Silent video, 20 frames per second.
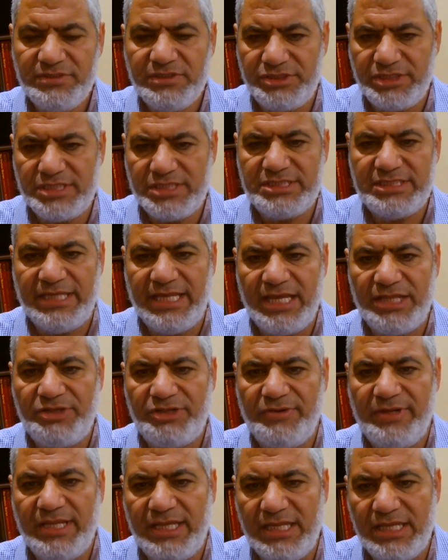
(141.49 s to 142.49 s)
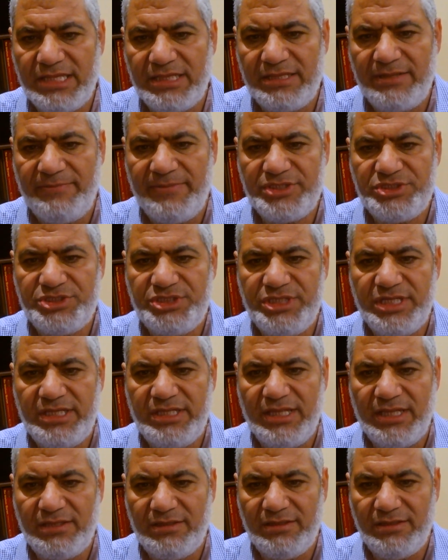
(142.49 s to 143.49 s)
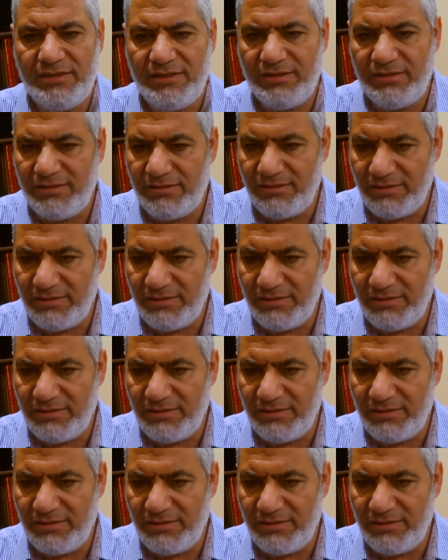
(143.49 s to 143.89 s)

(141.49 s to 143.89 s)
just gathering in the masjid and